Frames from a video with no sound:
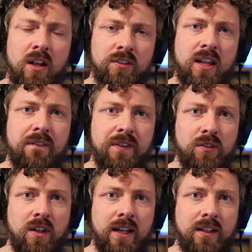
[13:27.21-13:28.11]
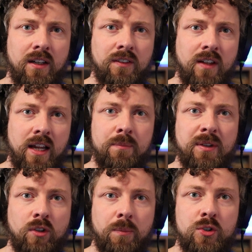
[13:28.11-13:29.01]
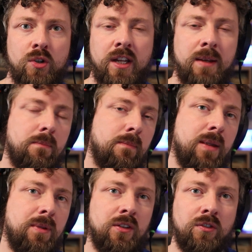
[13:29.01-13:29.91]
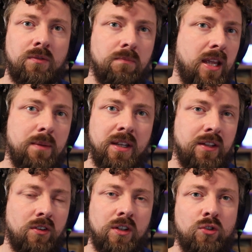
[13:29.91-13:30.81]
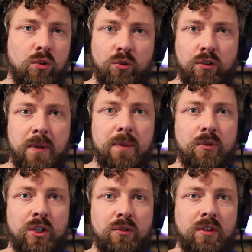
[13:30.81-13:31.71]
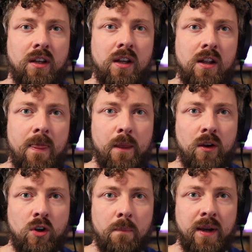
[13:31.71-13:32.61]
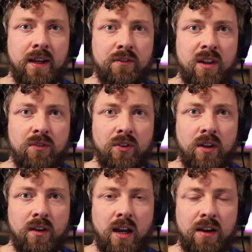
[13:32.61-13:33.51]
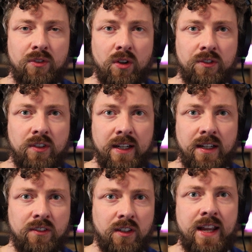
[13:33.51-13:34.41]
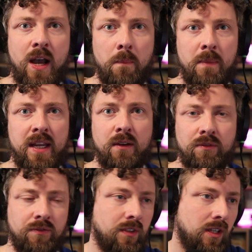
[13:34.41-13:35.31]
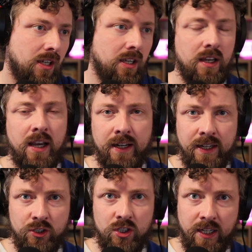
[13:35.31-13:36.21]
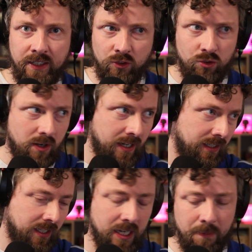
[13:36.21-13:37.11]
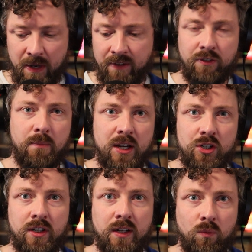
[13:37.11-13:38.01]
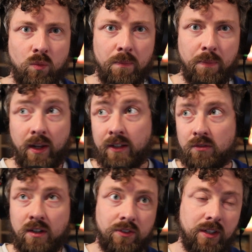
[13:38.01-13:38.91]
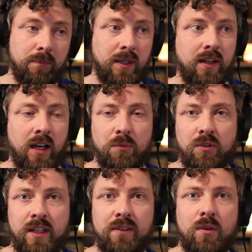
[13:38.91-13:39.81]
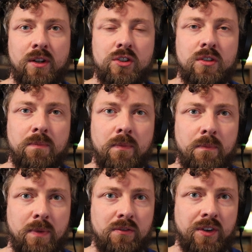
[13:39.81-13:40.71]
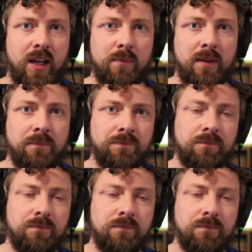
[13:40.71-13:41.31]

So that feels like a slightly missed opportunity. Maybe it does. Maybe there are tools that people use at a competitive level that I've not seen. It certainly helped me with ADHD to try and keep information in one place rather than it being absolutely everywhere, which is a bit of a nightmare.